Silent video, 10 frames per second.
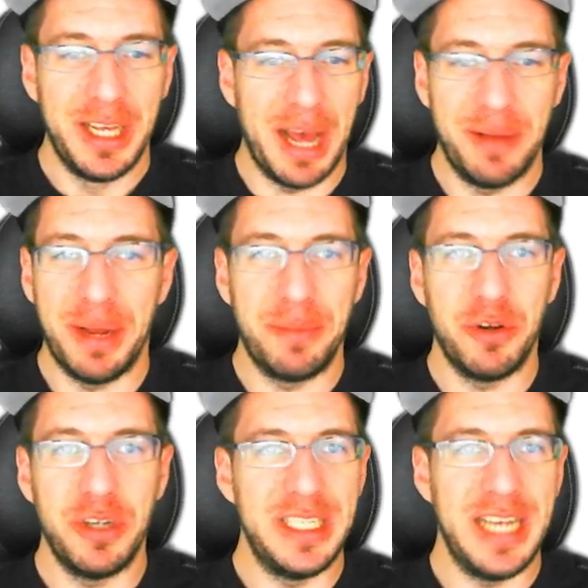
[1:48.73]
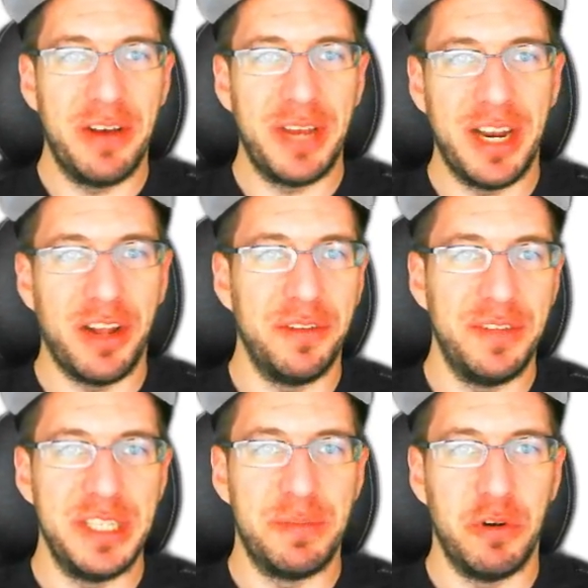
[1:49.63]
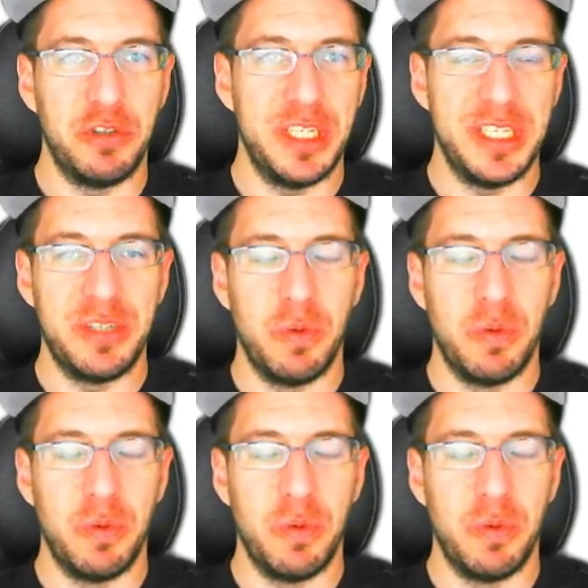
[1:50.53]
I'm going to now get all of these potions